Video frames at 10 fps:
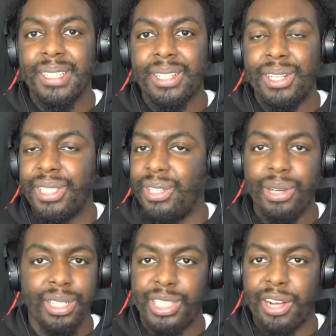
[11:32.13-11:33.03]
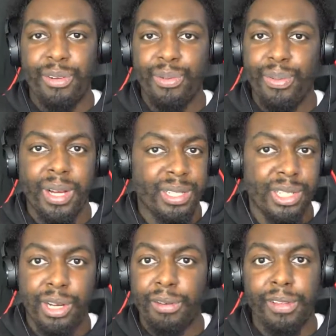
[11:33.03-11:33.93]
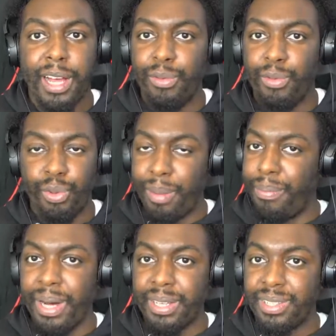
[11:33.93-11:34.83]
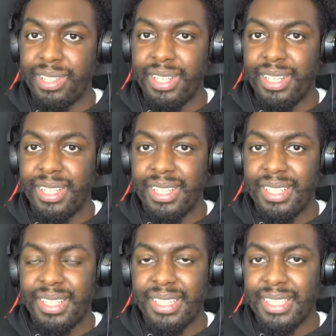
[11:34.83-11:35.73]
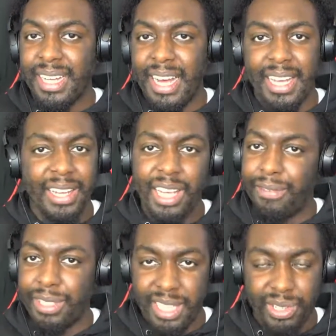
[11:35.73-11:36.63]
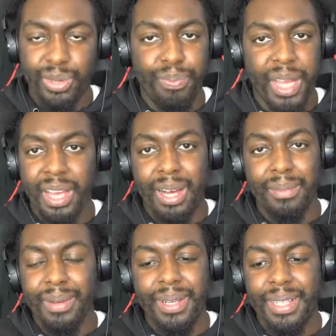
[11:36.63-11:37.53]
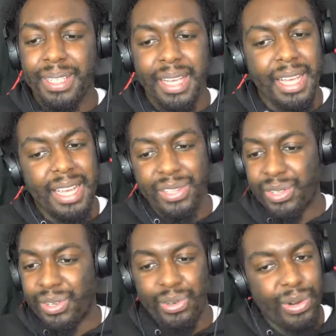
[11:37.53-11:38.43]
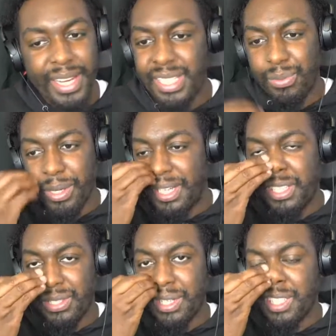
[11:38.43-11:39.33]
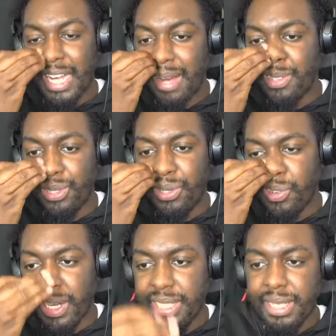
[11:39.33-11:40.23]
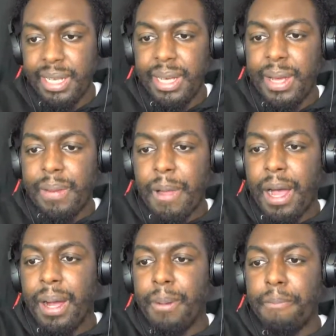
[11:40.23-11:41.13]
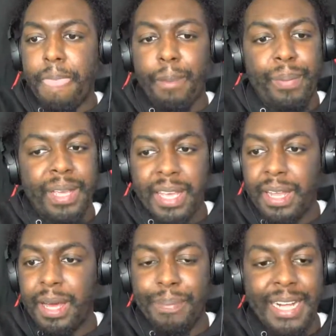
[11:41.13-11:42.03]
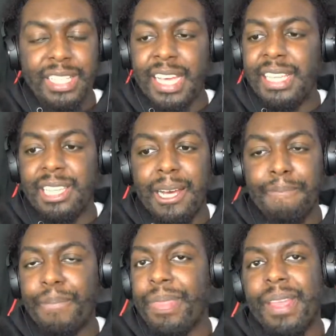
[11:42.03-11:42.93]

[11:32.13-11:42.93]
because he knocked Gerald Mershaft out with 1 punch. And then the others he just beat up. It's crazy what he's doing. It's absolutely crazy. But yeah, now back to Islam.